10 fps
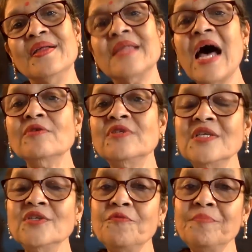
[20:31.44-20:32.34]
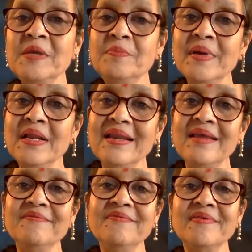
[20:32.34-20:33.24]
thousands of people
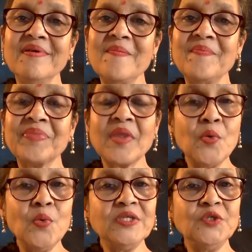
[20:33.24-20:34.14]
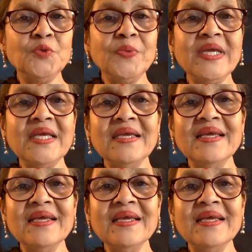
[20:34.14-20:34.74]
live, which we,